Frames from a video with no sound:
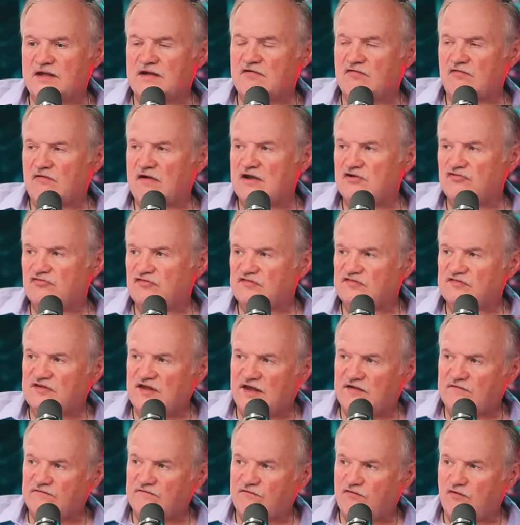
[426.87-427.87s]
be courageous,
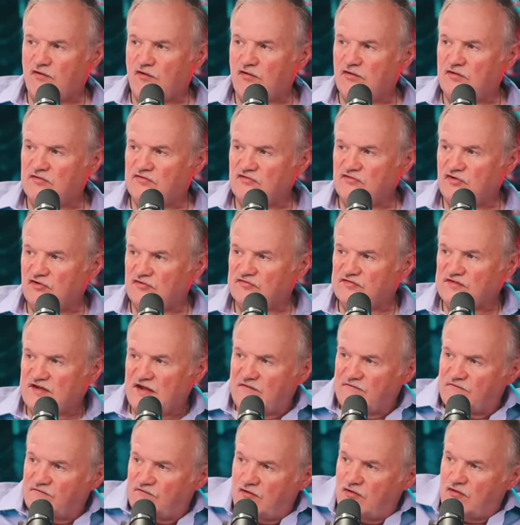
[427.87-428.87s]
stand firm, you know,
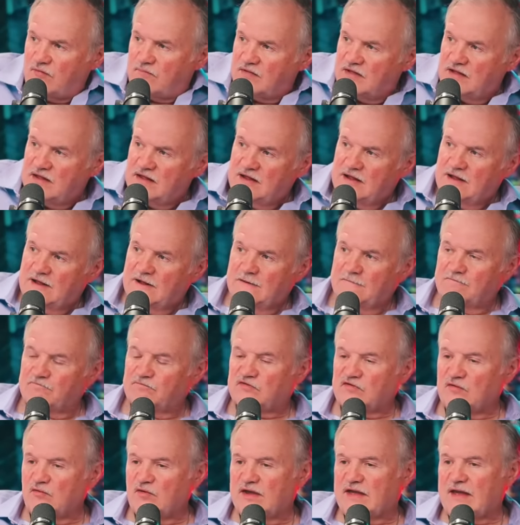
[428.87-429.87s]
stand firm.
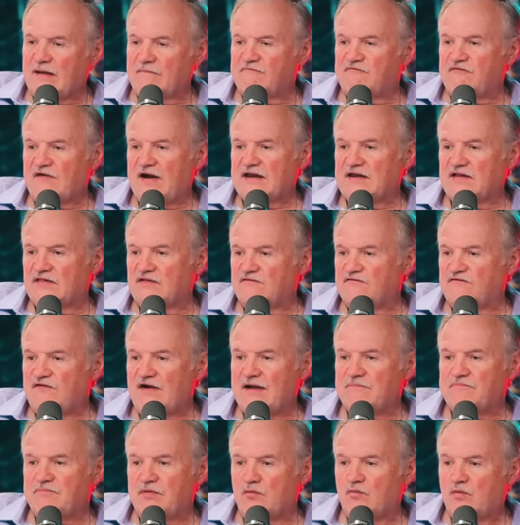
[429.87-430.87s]
And so we kept fighting the
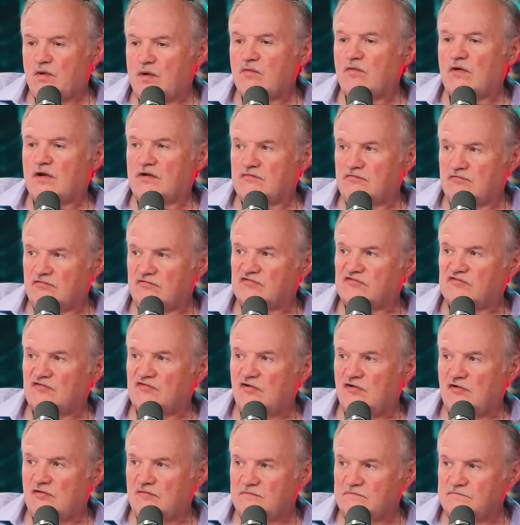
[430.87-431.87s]
fight, but we were under
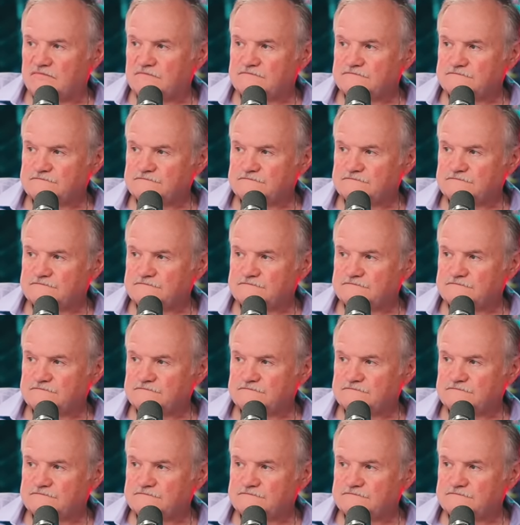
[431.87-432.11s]
assault.